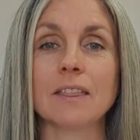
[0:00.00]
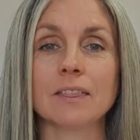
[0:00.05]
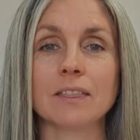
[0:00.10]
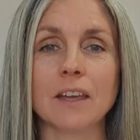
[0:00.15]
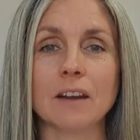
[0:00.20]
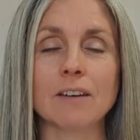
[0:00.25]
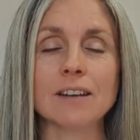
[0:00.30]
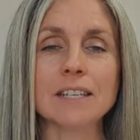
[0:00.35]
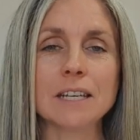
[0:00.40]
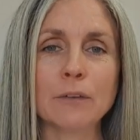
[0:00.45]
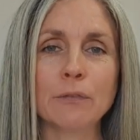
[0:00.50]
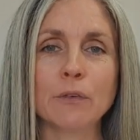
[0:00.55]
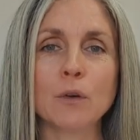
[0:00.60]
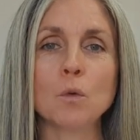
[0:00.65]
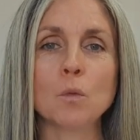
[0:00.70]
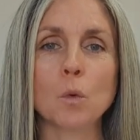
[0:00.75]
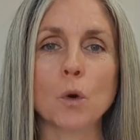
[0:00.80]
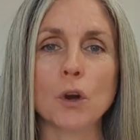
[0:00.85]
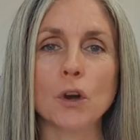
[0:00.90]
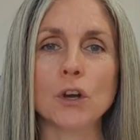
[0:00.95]
There are
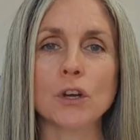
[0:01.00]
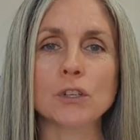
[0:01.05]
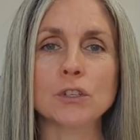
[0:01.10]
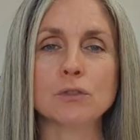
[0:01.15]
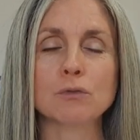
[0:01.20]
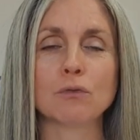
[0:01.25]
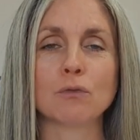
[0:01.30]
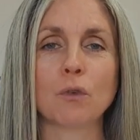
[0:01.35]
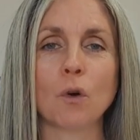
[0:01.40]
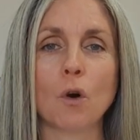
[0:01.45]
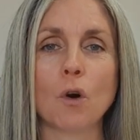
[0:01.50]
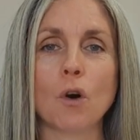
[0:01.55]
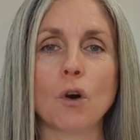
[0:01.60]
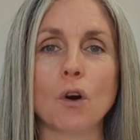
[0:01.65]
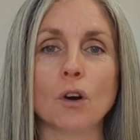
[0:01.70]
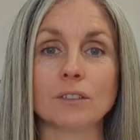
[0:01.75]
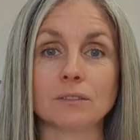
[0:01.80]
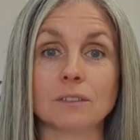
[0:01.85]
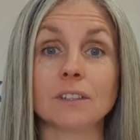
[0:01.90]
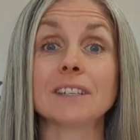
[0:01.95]
different words
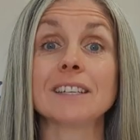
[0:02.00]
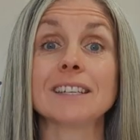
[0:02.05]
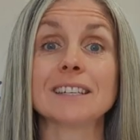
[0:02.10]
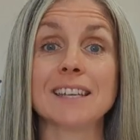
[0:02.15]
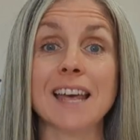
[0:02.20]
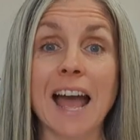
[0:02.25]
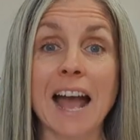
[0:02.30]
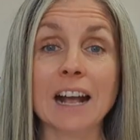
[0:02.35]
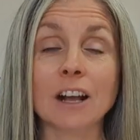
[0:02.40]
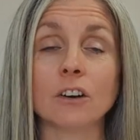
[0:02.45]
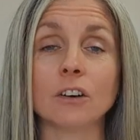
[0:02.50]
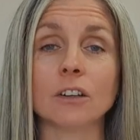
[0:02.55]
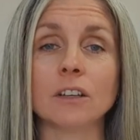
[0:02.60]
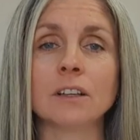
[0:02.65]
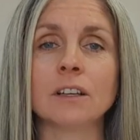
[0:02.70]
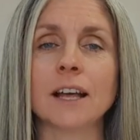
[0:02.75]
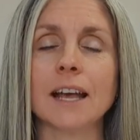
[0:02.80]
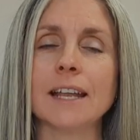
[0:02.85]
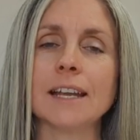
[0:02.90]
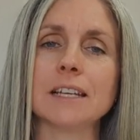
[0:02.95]
for
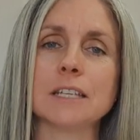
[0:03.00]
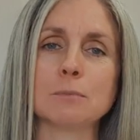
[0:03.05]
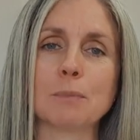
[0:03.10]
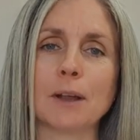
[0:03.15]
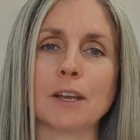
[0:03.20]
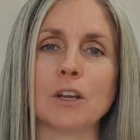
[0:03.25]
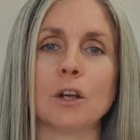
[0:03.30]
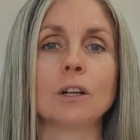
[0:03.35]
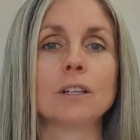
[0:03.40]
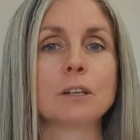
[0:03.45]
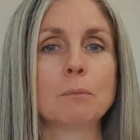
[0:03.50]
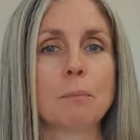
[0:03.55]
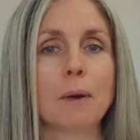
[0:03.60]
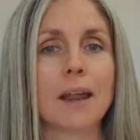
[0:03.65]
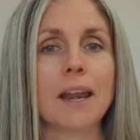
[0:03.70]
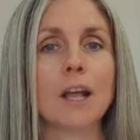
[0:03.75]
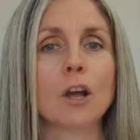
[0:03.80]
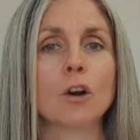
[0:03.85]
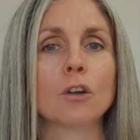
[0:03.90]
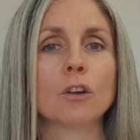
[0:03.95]
tackle in Espanol
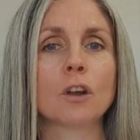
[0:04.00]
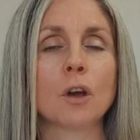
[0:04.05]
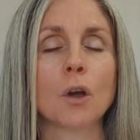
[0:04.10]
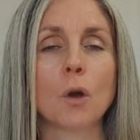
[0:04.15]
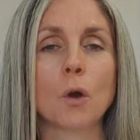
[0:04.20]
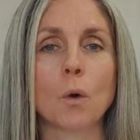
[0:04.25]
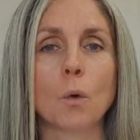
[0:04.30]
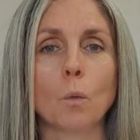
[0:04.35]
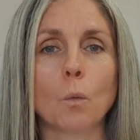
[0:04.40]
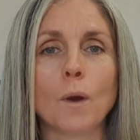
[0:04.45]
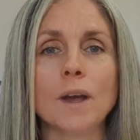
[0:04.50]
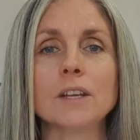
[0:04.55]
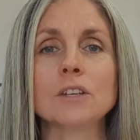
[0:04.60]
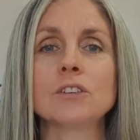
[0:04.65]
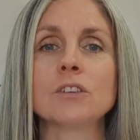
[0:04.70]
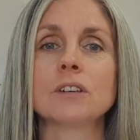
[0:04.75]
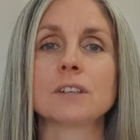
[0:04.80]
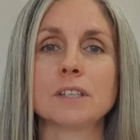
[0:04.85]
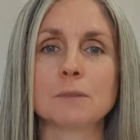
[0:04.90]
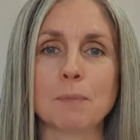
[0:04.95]
depending on
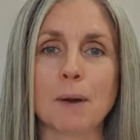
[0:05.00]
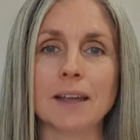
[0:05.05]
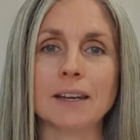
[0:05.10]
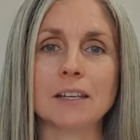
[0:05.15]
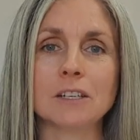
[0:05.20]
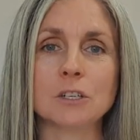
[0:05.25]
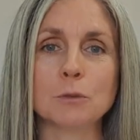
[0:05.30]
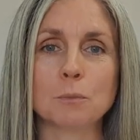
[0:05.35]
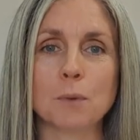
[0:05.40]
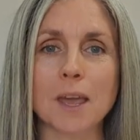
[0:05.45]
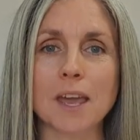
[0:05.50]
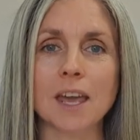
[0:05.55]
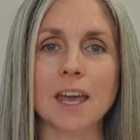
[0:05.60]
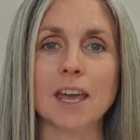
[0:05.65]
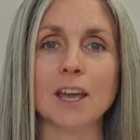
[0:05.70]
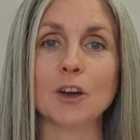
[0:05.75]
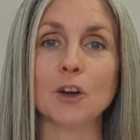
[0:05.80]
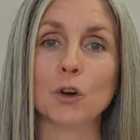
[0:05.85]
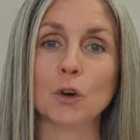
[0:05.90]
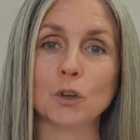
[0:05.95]
which Spanish
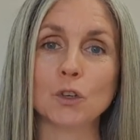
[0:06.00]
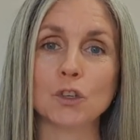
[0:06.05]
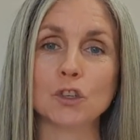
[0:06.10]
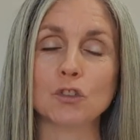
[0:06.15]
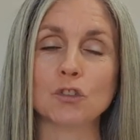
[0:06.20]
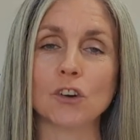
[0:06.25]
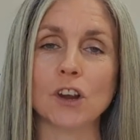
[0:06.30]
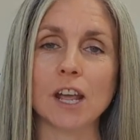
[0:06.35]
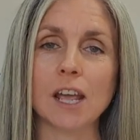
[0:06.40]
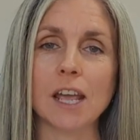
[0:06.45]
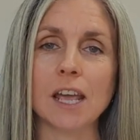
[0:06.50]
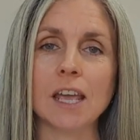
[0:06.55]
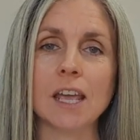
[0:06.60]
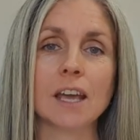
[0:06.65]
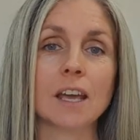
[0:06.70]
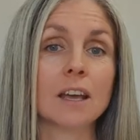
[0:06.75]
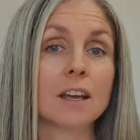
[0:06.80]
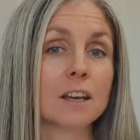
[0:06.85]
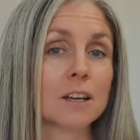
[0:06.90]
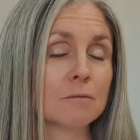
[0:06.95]
speaking
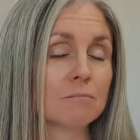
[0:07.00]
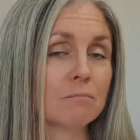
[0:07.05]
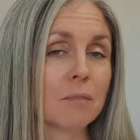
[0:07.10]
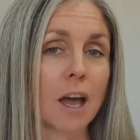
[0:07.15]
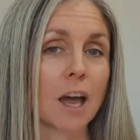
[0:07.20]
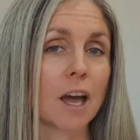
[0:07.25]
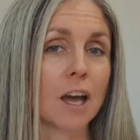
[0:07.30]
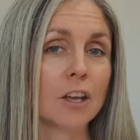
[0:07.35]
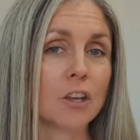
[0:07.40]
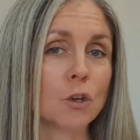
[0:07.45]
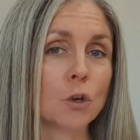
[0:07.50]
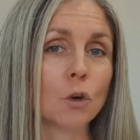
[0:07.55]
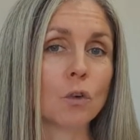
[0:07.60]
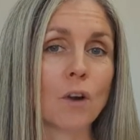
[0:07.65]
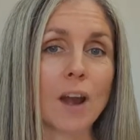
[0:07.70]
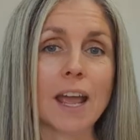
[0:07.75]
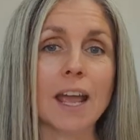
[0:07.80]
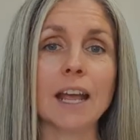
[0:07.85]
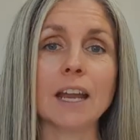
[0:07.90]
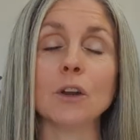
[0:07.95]
country uh,
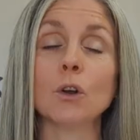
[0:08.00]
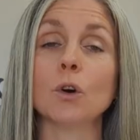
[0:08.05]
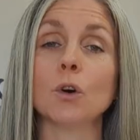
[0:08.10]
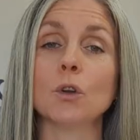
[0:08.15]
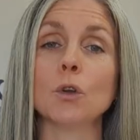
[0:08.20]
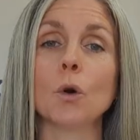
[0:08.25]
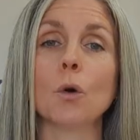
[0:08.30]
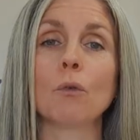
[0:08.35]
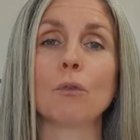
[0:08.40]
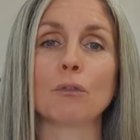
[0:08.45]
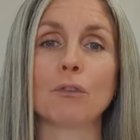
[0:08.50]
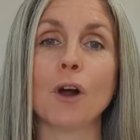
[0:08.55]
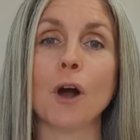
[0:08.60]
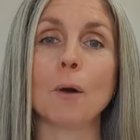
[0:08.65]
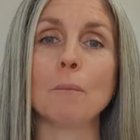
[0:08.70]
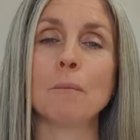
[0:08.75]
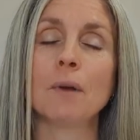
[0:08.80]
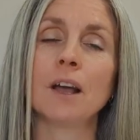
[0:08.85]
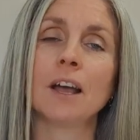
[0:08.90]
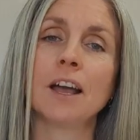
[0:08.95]
you're in or you're
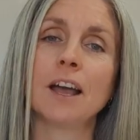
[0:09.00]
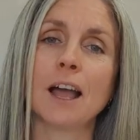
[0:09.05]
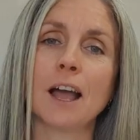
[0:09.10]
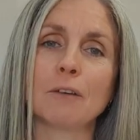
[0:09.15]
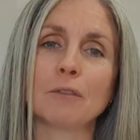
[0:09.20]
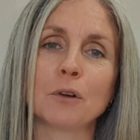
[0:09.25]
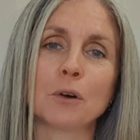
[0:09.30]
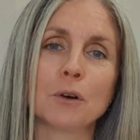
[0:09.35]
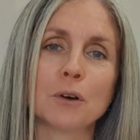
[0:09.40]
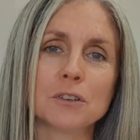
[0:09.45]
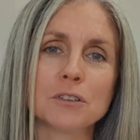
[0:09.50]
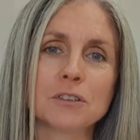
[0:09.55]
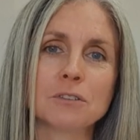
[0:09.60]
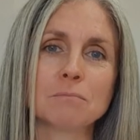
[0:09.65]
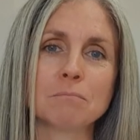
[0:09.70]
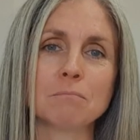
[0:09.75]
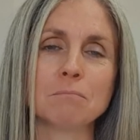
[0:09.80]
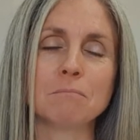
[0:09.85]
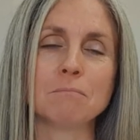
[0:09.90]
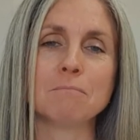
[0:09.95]
from. Of
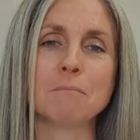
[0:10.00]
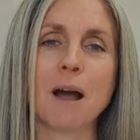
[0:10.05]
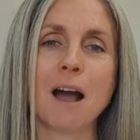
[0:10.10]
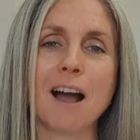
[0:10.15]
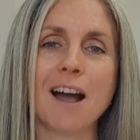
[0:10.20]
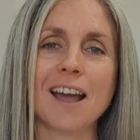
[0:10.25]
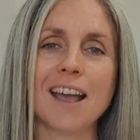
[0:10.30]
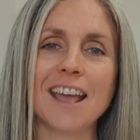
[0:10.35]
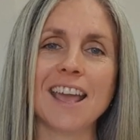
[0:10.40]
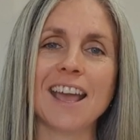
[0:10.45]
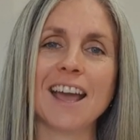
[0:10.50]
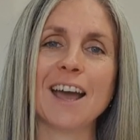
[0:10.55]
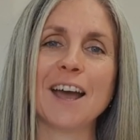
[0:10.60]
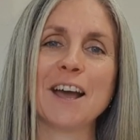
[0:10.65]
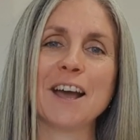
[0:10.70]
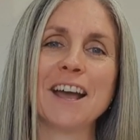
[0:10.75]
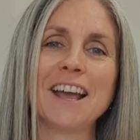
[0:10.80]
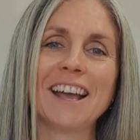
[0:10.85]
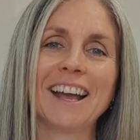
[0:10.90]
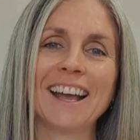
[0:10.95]
course, my,
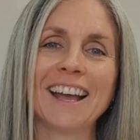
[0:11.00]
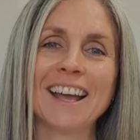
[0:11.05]
uh,